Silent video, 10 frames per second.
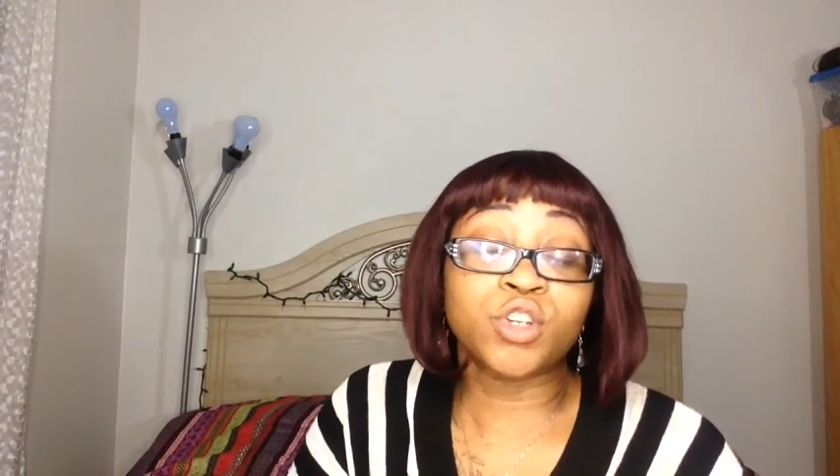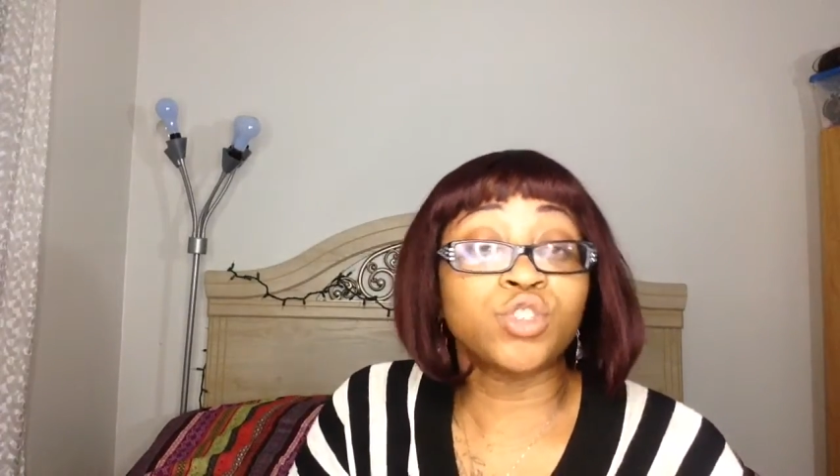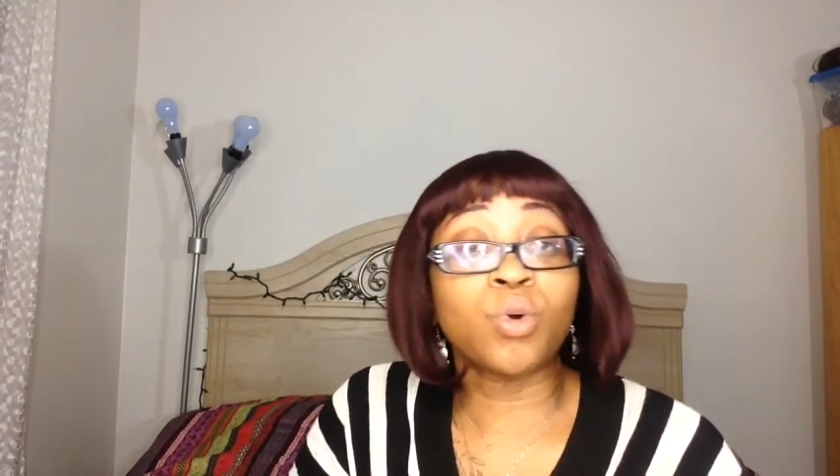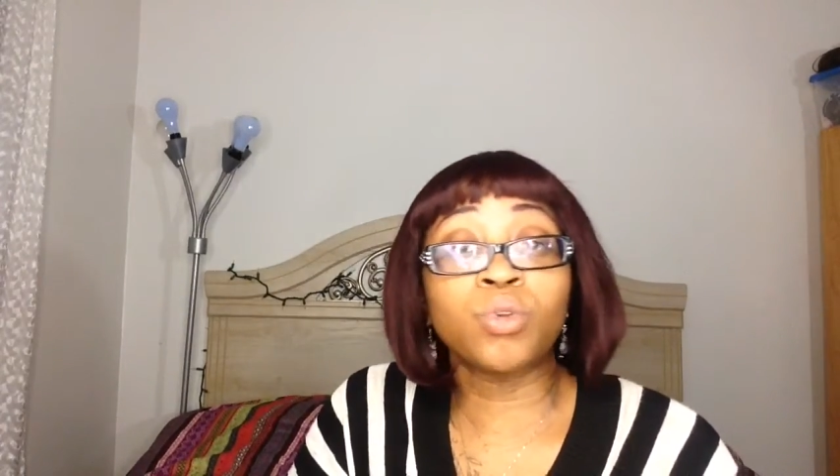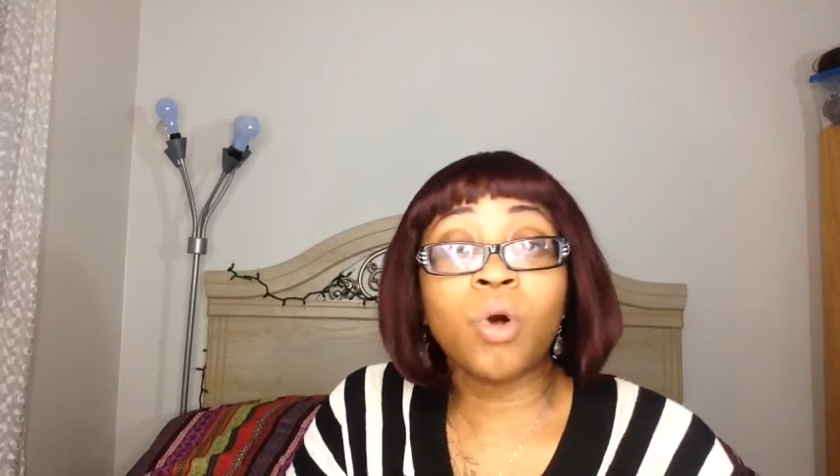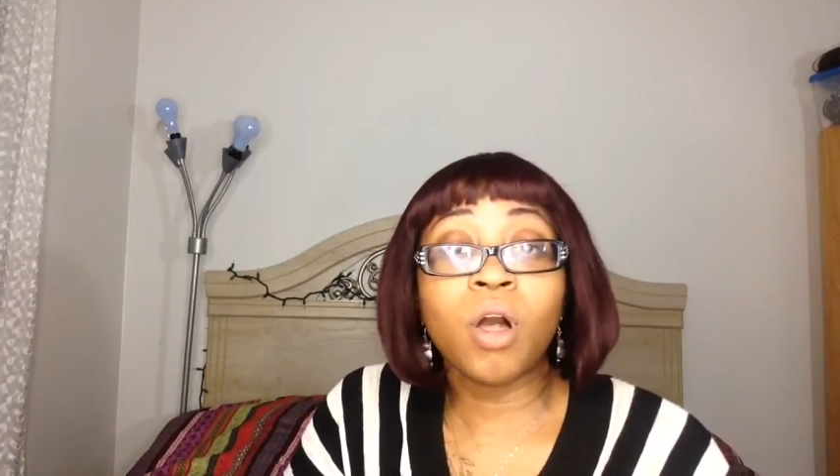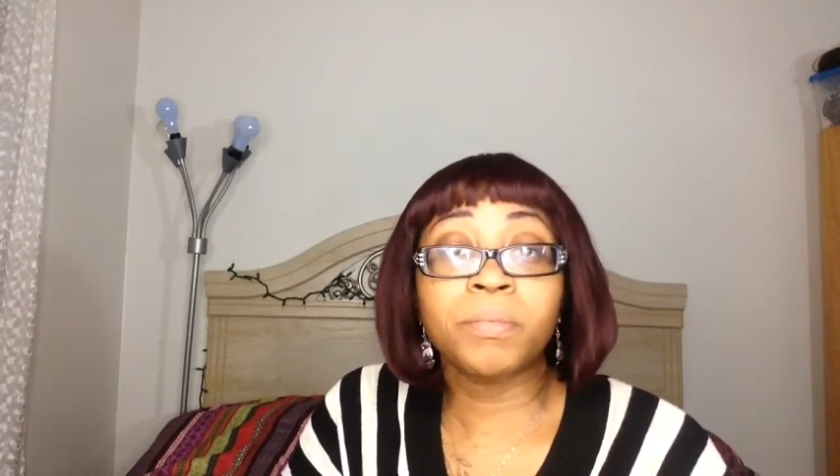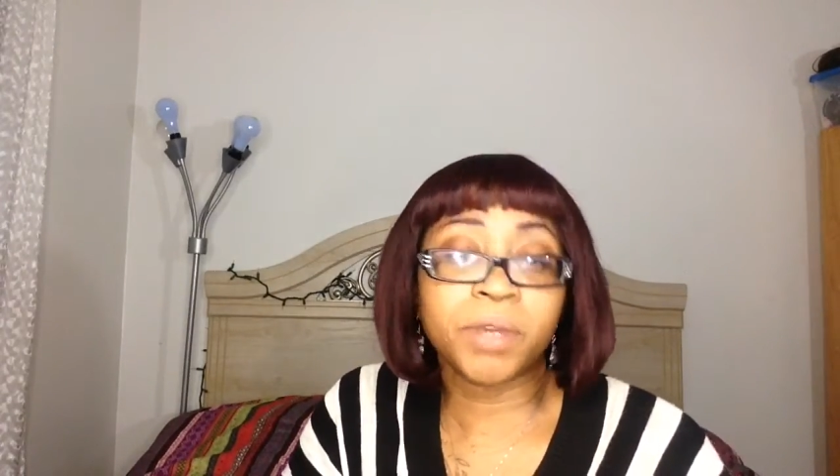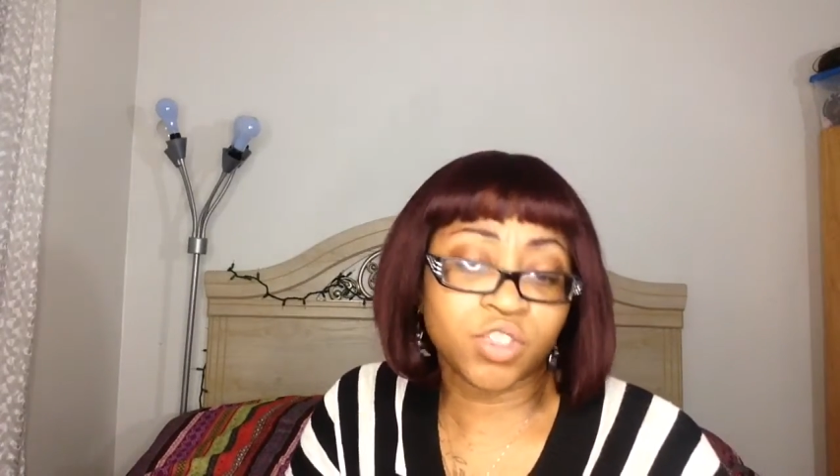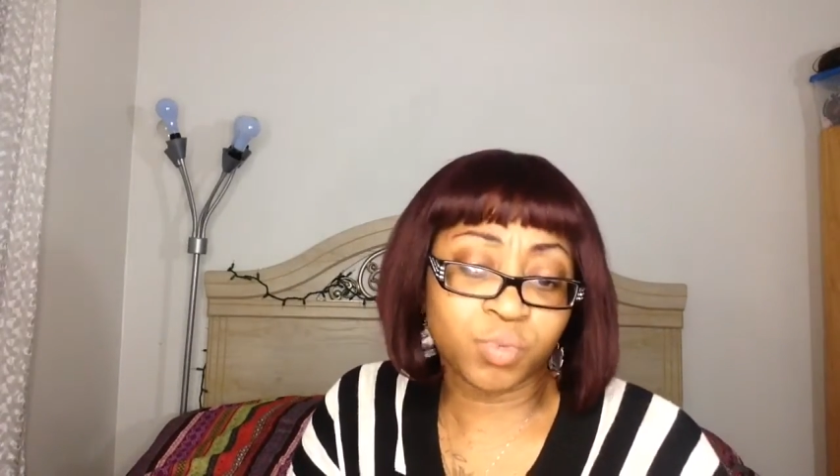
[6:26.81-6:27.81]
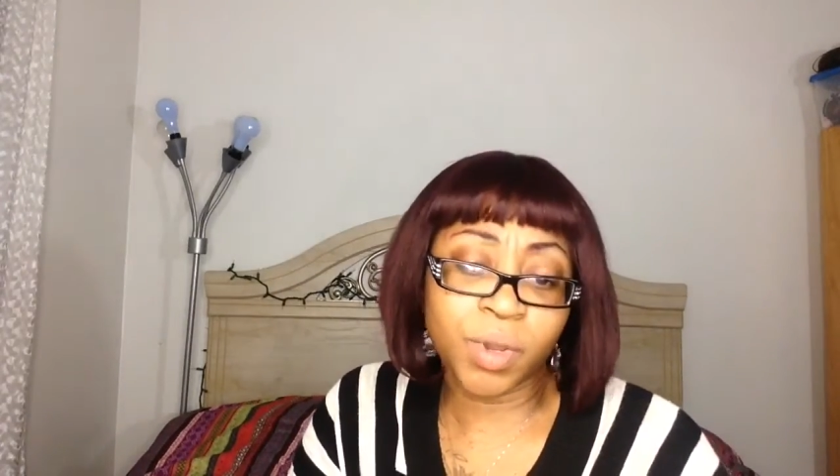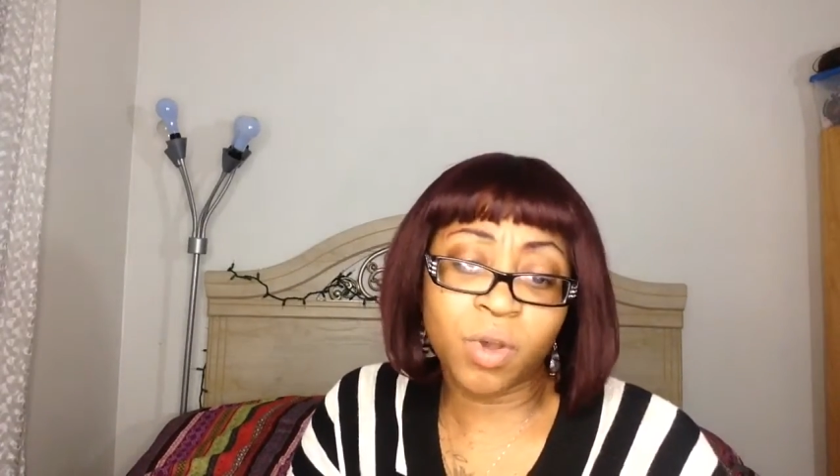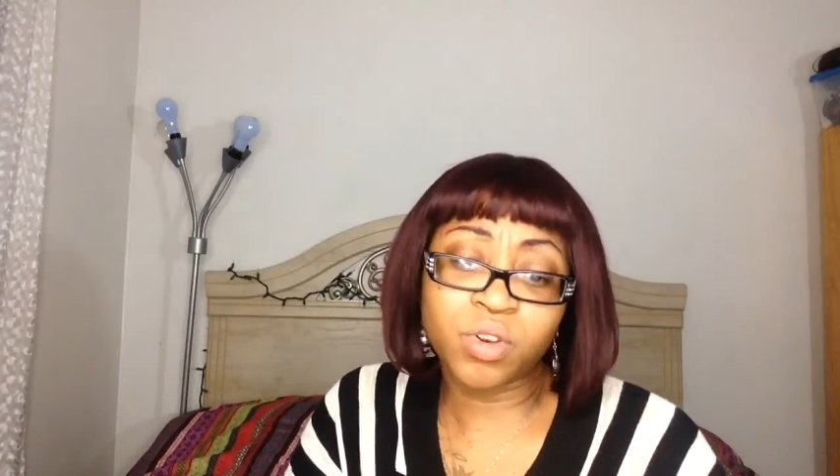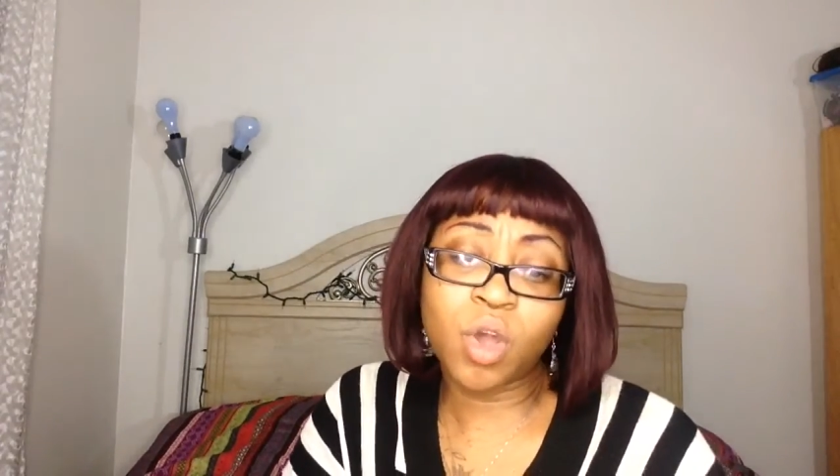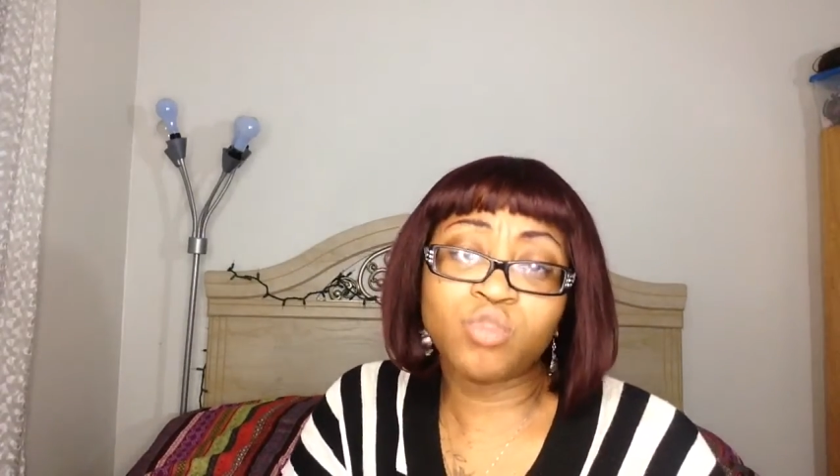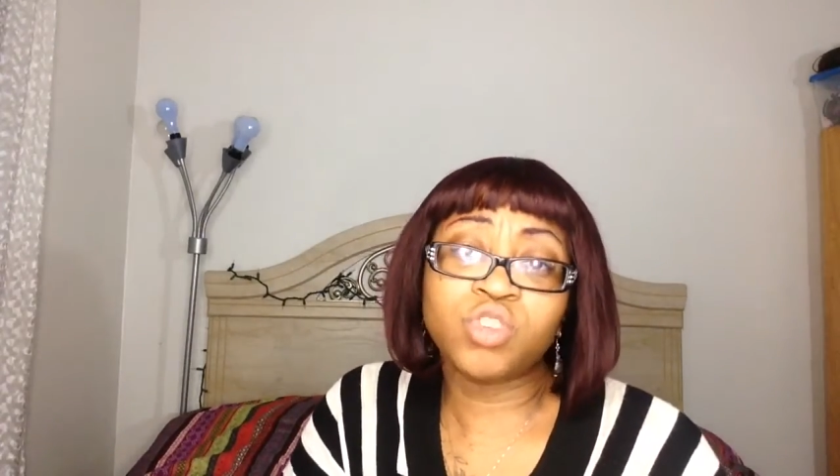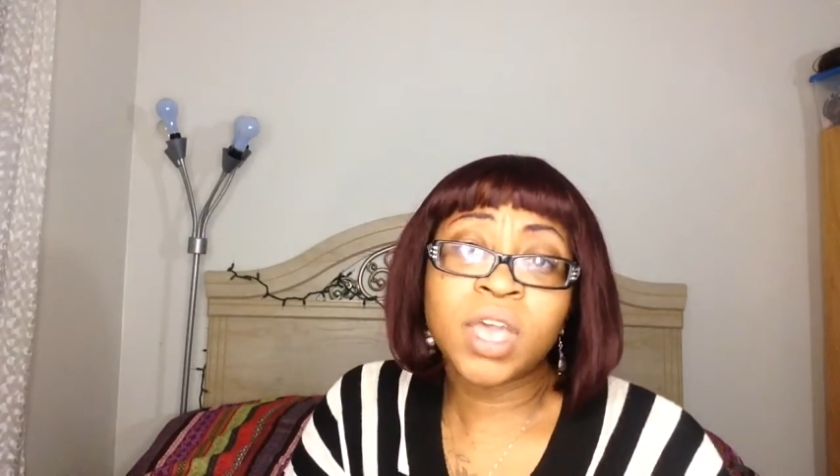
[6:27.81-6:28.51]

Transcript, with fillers: so long, because we all know,